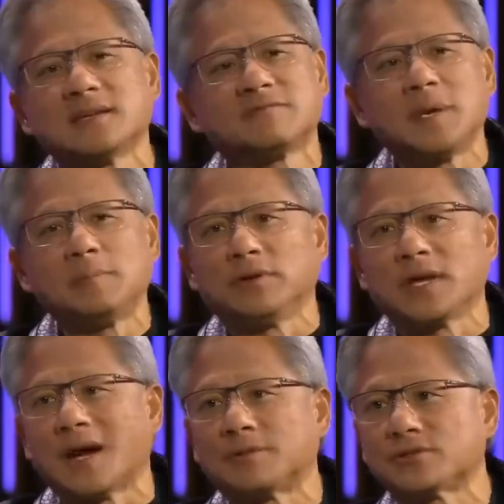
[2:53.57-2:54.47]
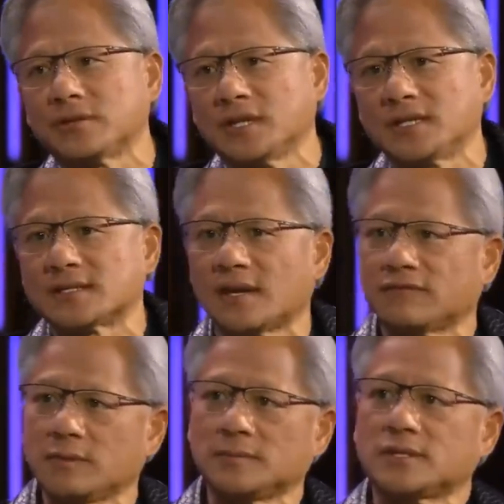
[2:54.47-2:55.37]
give people the opportunity to
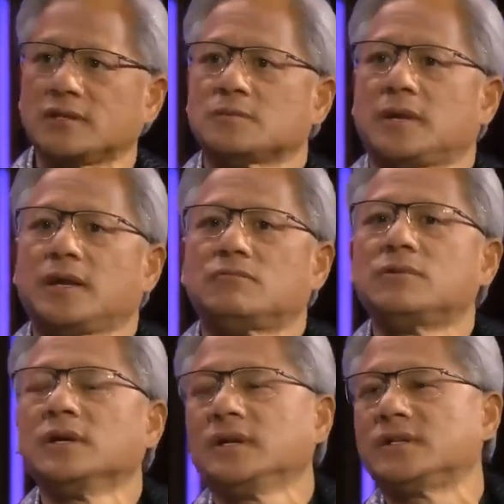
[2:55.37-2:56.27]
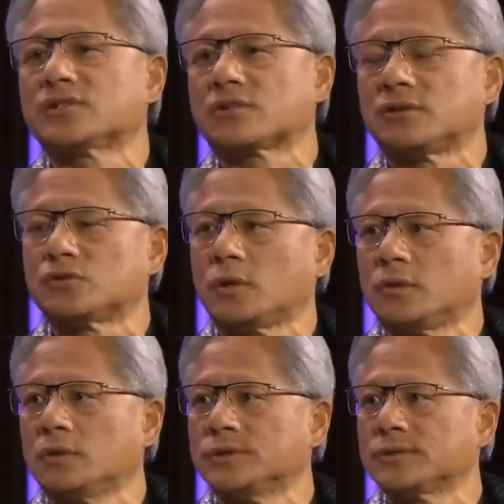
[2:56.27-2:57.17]
decide for themselves, but I really discourage
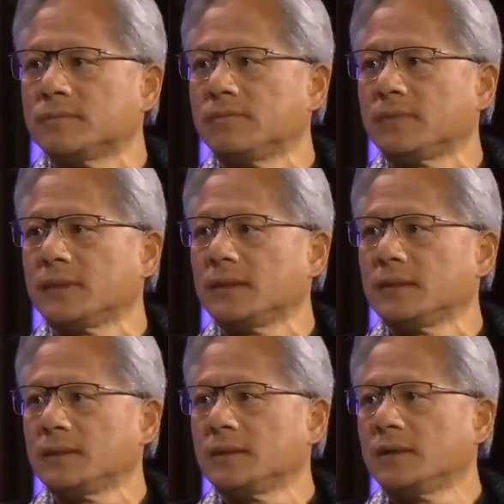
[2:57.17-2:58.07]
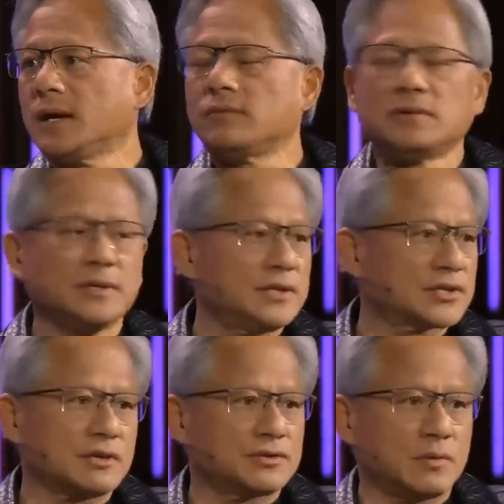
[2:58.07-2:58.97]
one-on-ones. I really
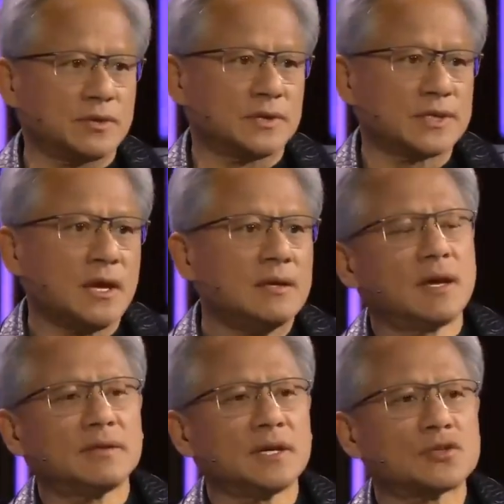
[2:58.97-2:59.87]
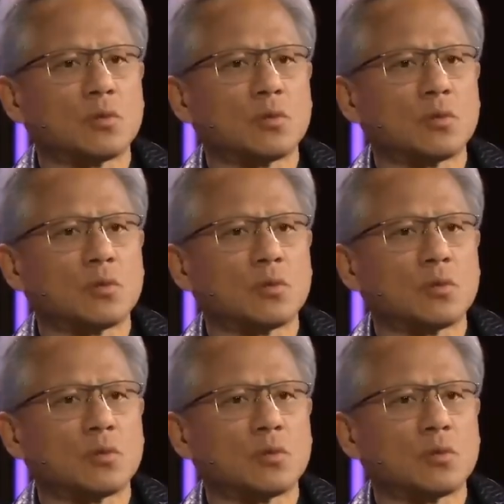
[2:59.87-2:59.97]
discourage one-on-ones. Nothing